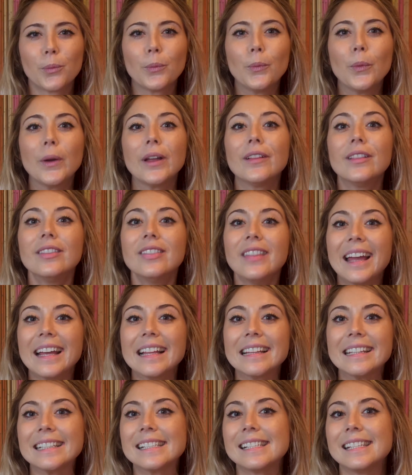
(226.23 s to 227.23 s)
We'll
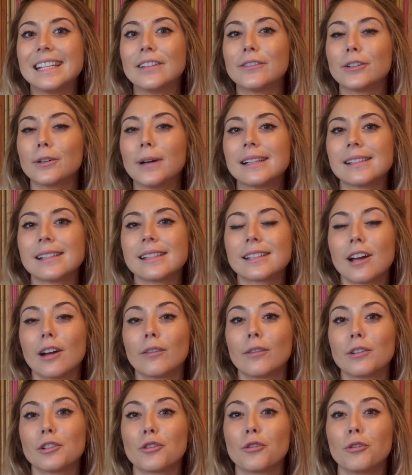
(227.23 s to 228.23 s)
likely see Verizon's
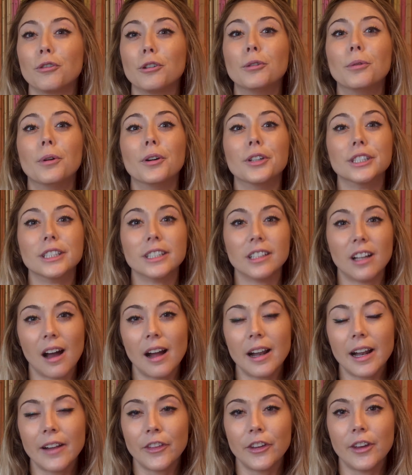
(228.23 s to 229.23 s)
coverage grow a
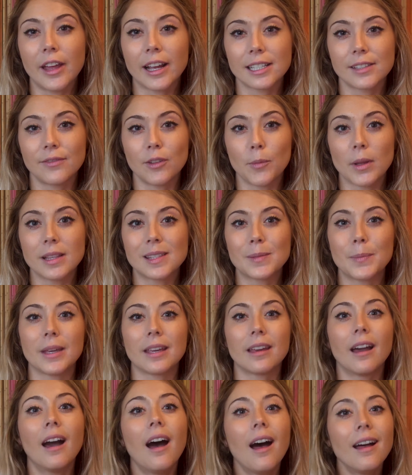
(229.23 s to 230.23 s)
lot in the next few months
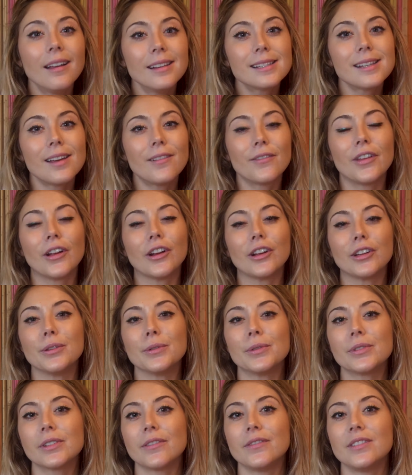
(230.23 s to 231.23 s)
because of their
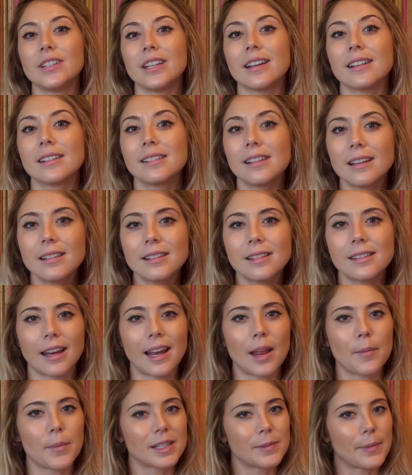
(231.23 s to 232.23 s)
use of DSS,
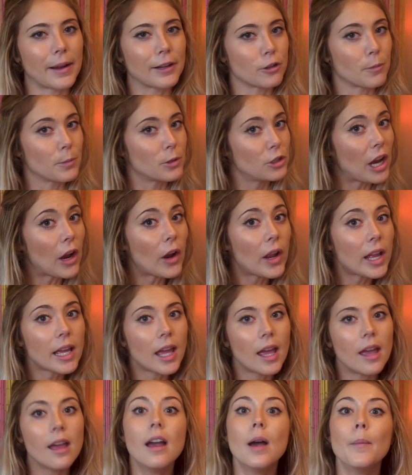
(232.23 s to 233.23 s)
dynamic spectrum
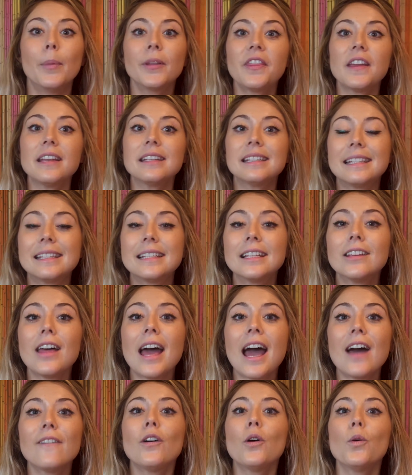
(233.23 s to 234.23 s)
sharing, but they still
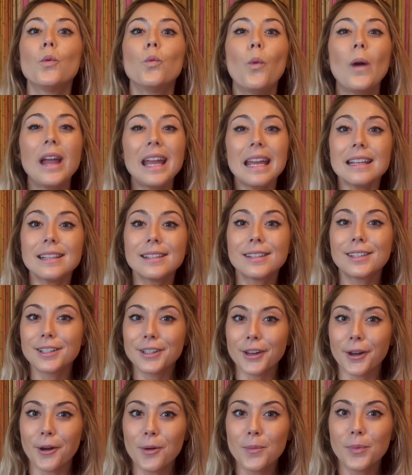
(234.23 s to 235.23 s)
have a ways to
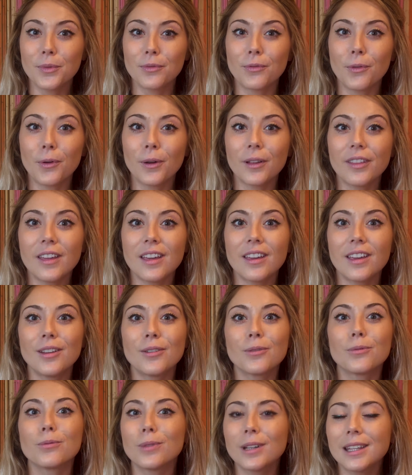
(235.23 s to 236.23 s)
go before they
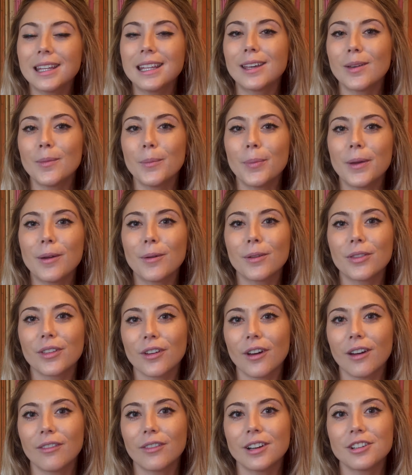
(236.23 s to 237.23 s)
can really compete with the
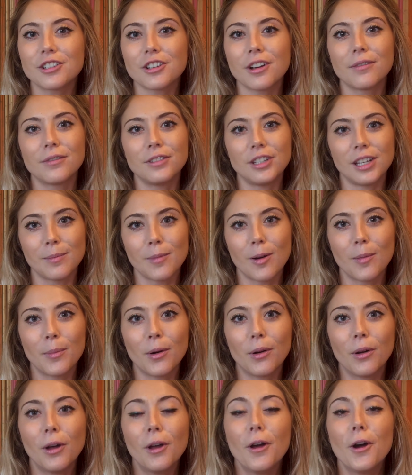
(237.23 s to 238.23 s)
coverage of
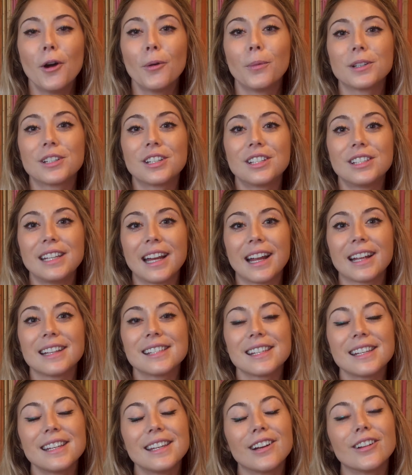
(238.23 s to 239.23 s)
T-Mobile, which
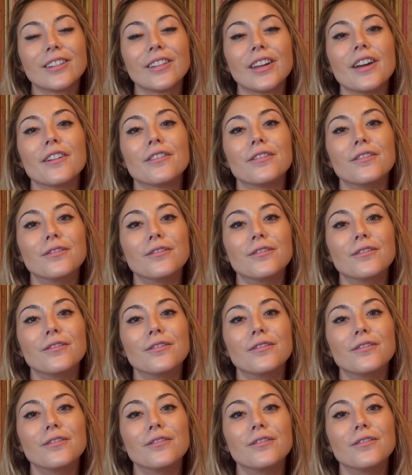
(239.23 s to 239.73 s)
stands at nearly